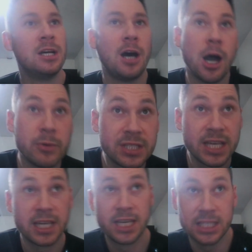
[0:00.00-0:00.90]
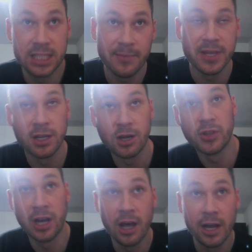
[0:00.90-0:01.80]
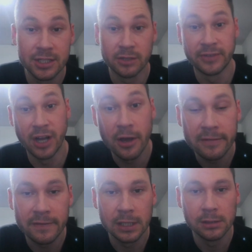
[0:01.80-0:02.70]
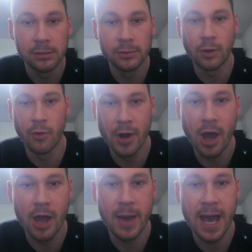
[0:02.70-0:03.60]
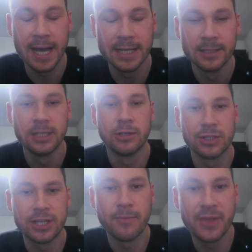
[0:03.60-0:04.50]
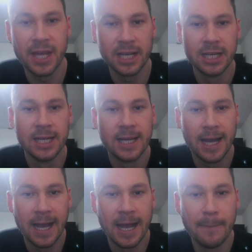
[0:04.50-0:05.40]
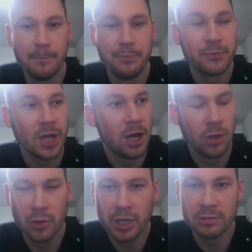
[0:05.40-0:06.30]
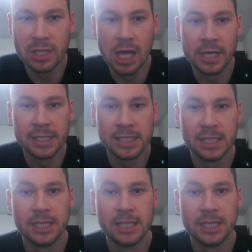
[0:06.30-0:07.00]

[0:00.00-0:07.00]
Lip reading: I was thinking something along the lines of an iPhone or an iPad or something along those lines.